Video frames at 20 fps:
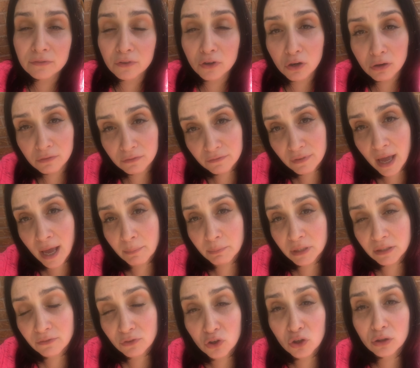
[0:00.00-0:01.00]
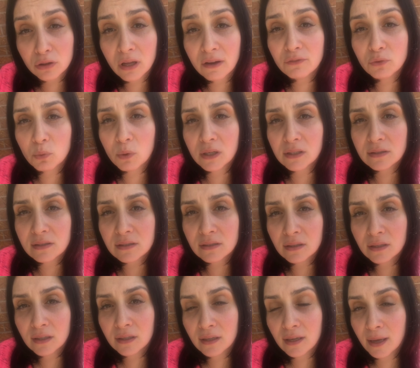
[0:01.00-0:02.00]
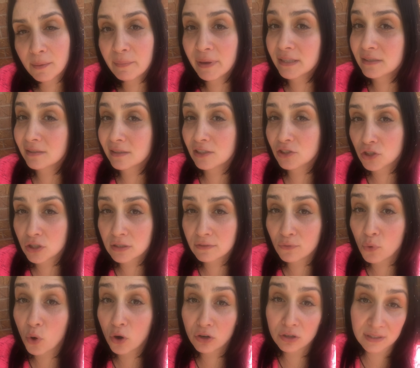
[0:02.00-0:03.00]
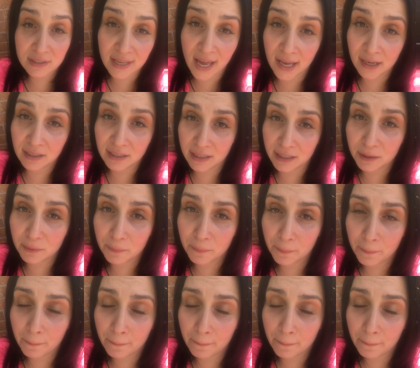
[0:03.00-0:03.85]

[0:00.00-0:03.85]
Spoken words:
for her family, for her loved ones, and basically just for her sanity.